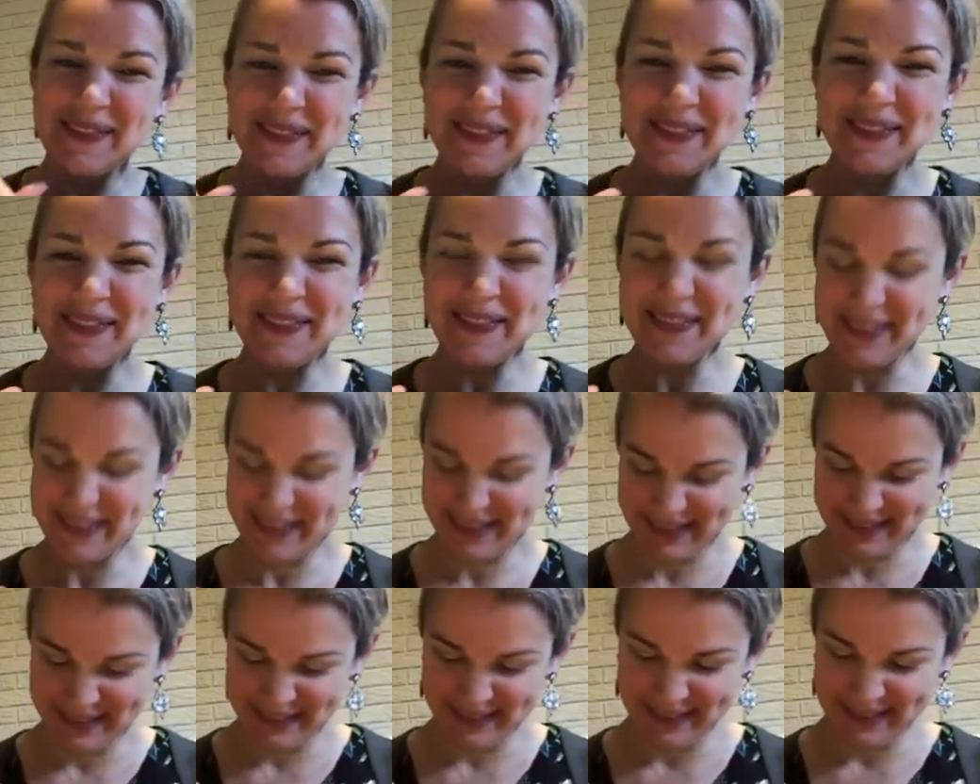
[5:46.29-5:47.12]

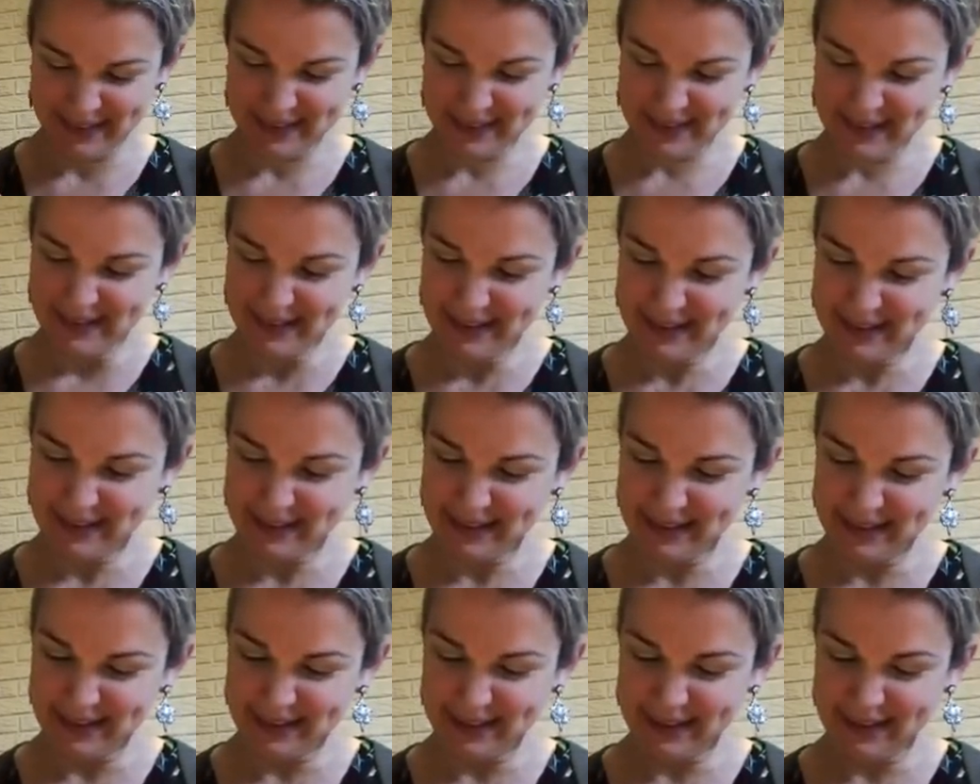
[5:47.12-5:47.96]

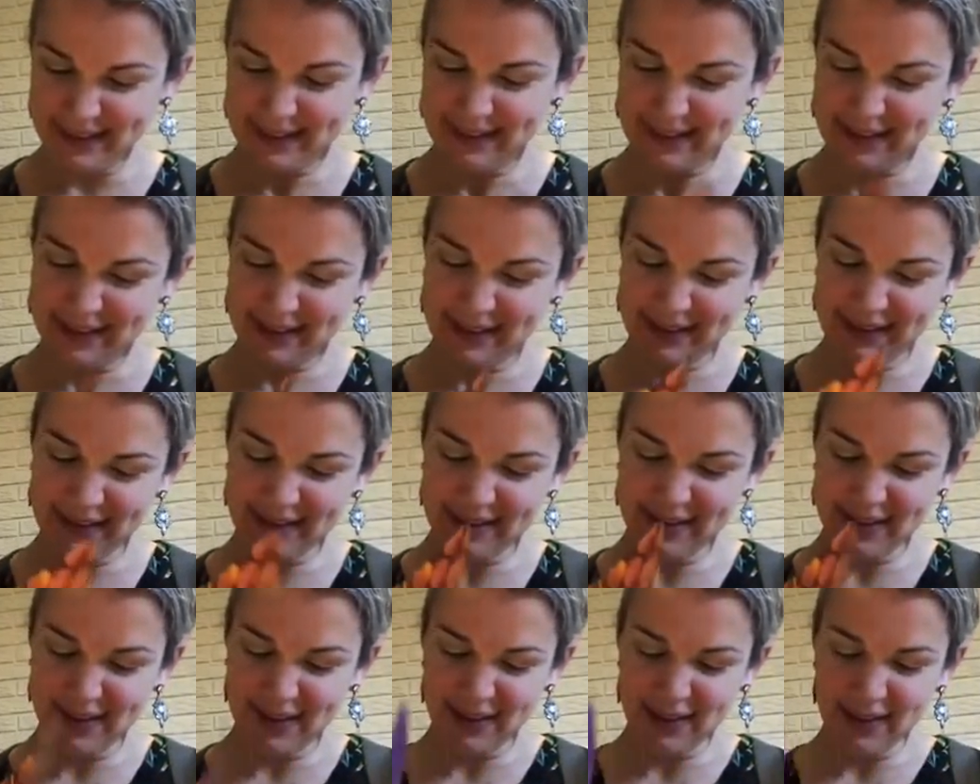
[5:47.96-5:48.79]
Nothing is said.